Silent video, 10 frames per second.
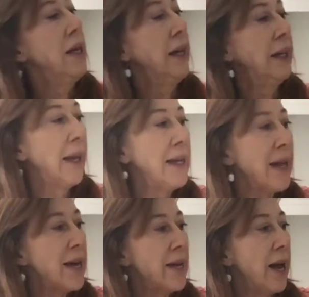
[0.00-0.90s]
Late
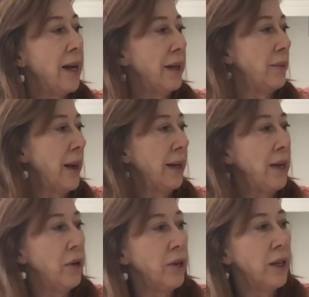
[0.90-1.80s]
that night,
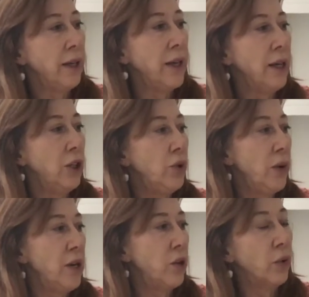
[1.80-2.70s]
Bagheera and King
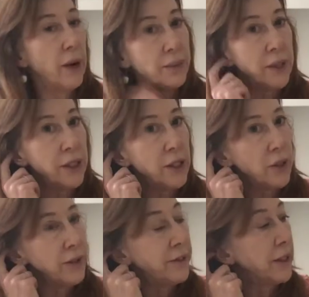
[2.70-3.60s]
Louie crept into
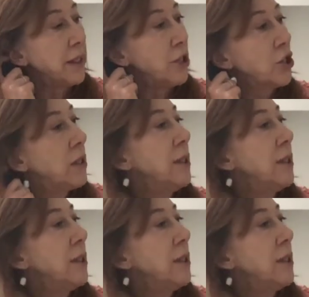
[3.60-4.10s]
the village.